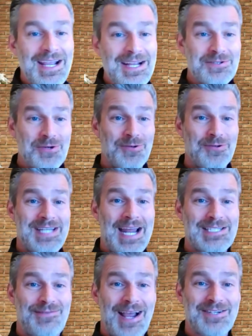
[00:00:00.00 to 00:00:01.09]
internal
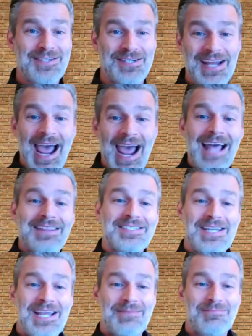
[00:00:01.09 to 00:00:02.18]
satisfaction at the
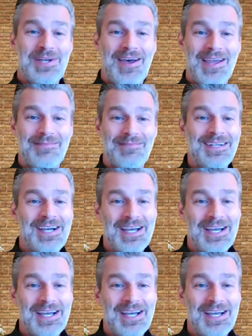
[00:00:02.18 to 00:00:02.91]
same time